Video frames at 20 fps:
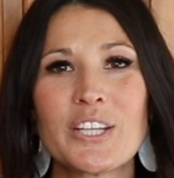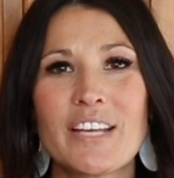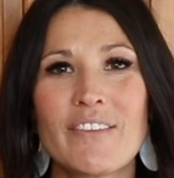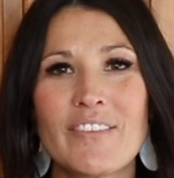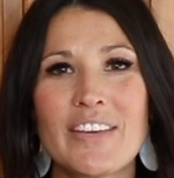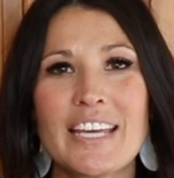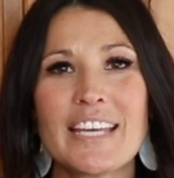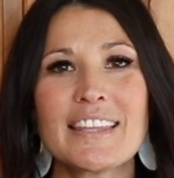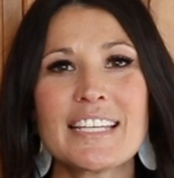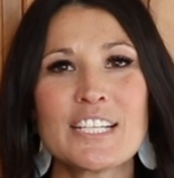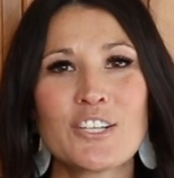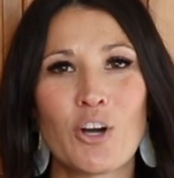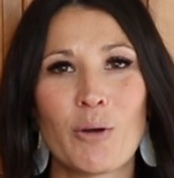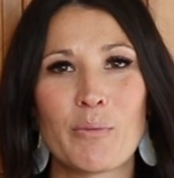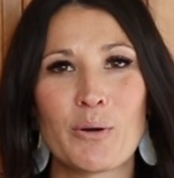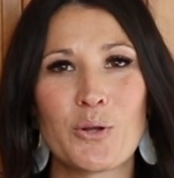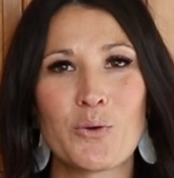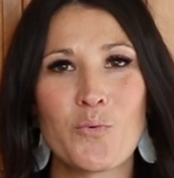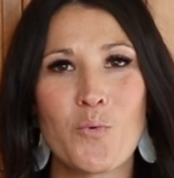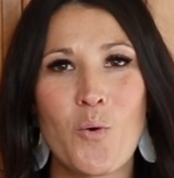living in the
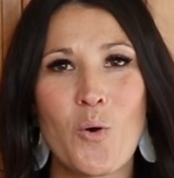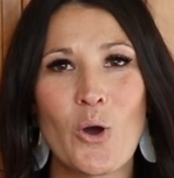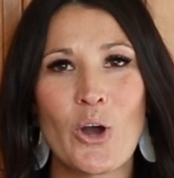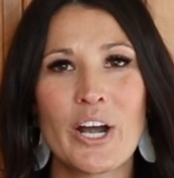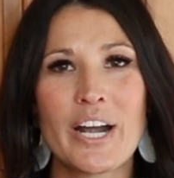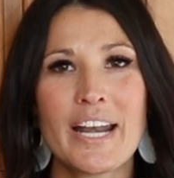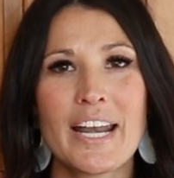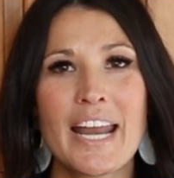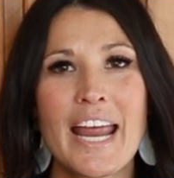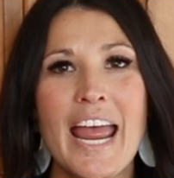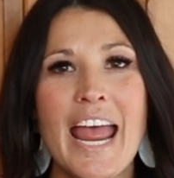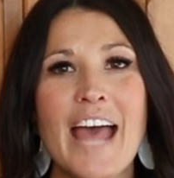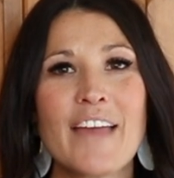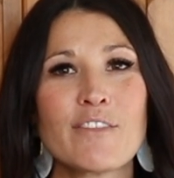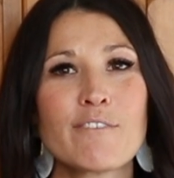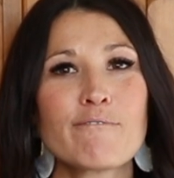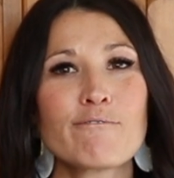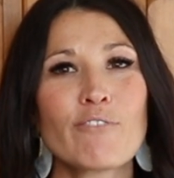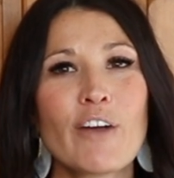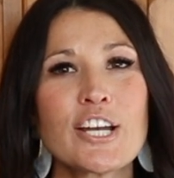terminal ward, and
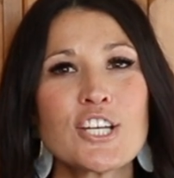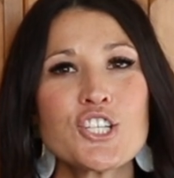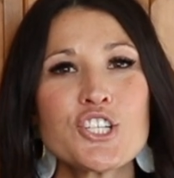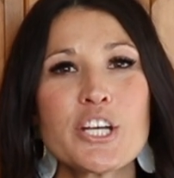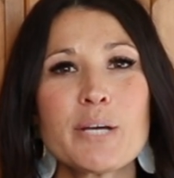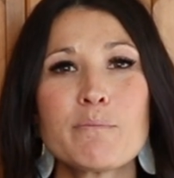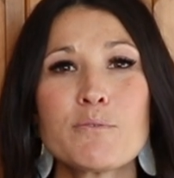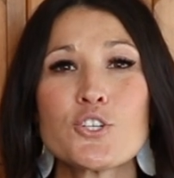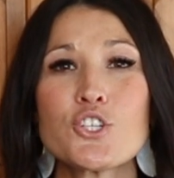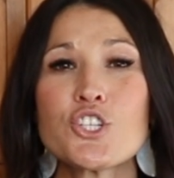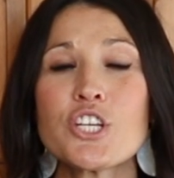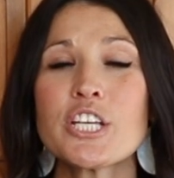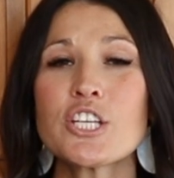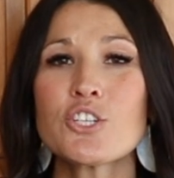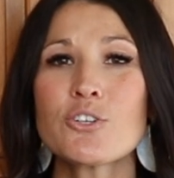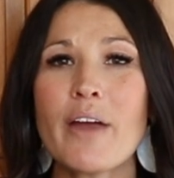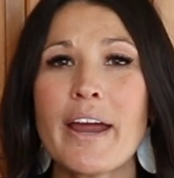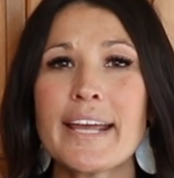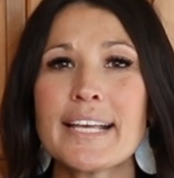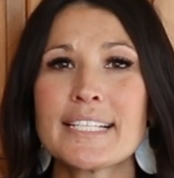the friendship she
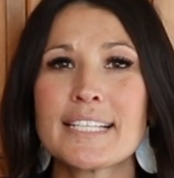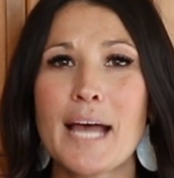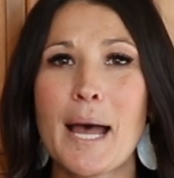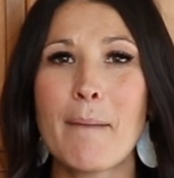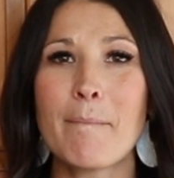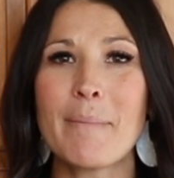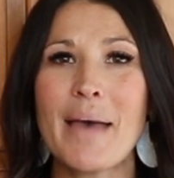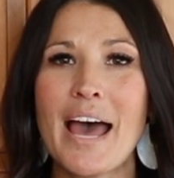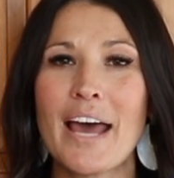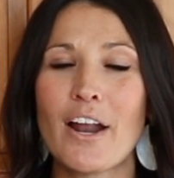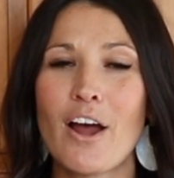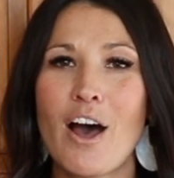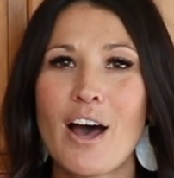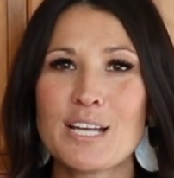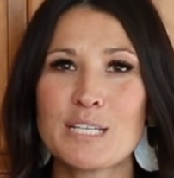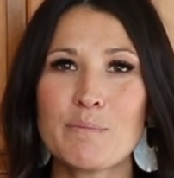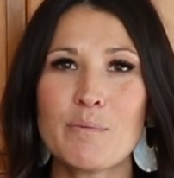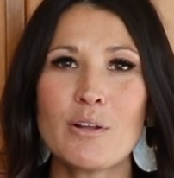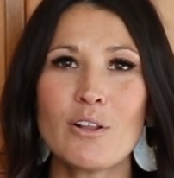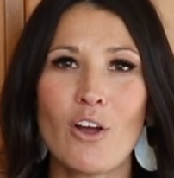strikes up at a
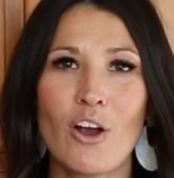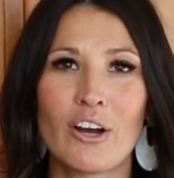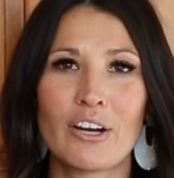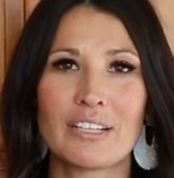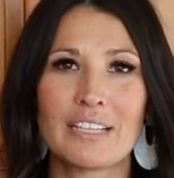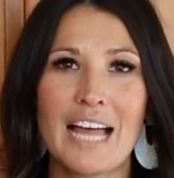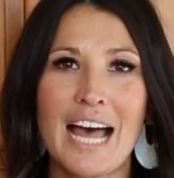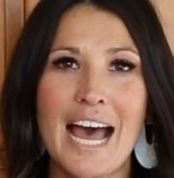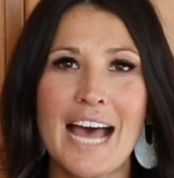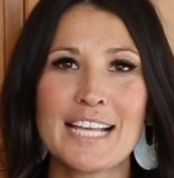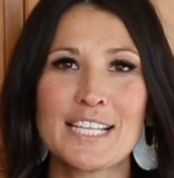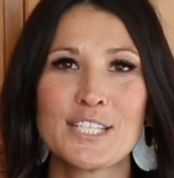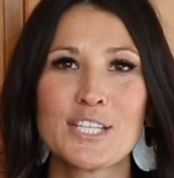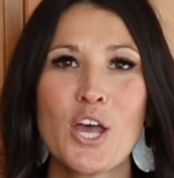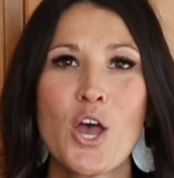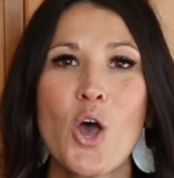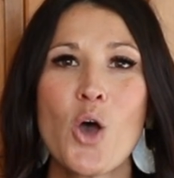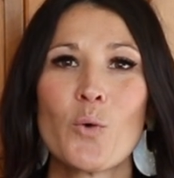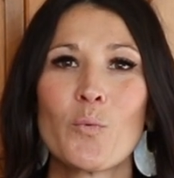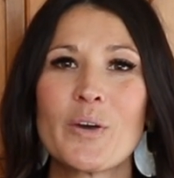hospital art class
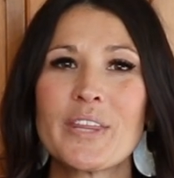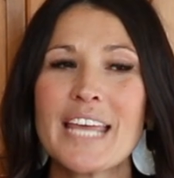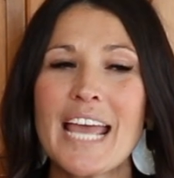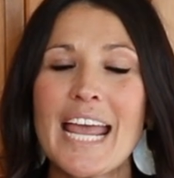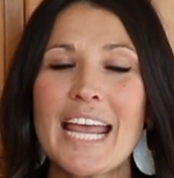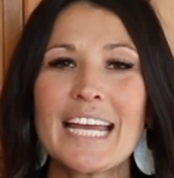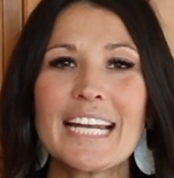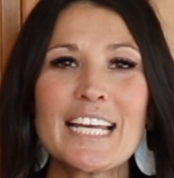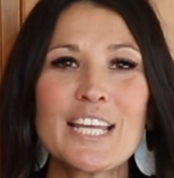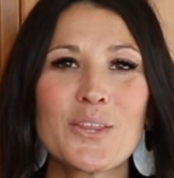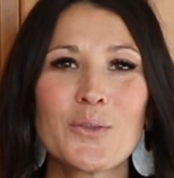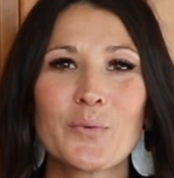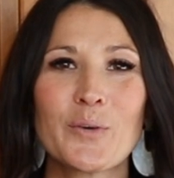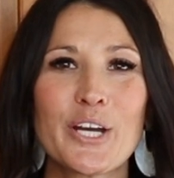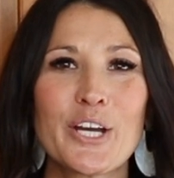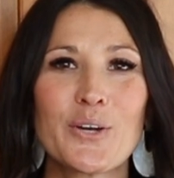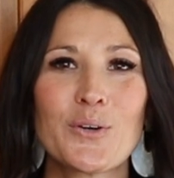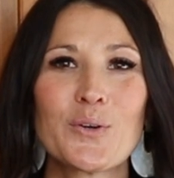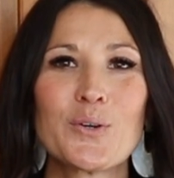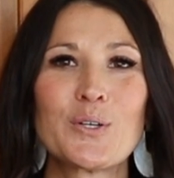with
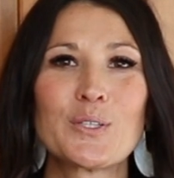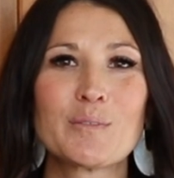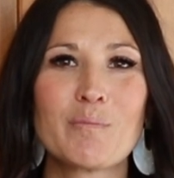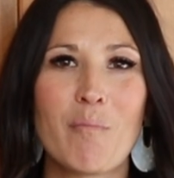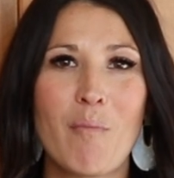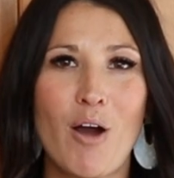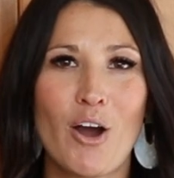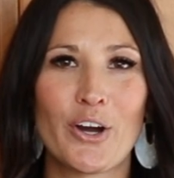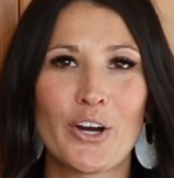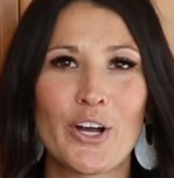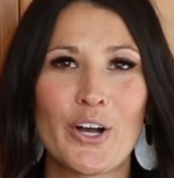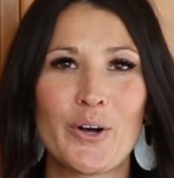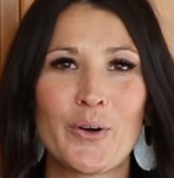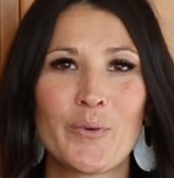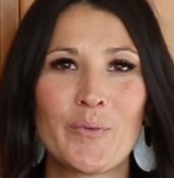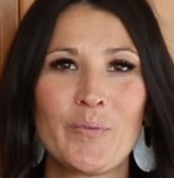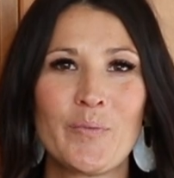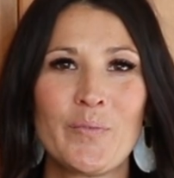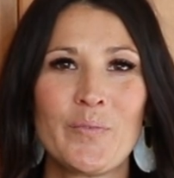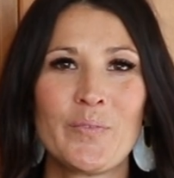83 year old
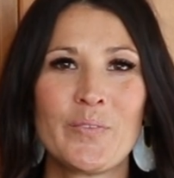Margot.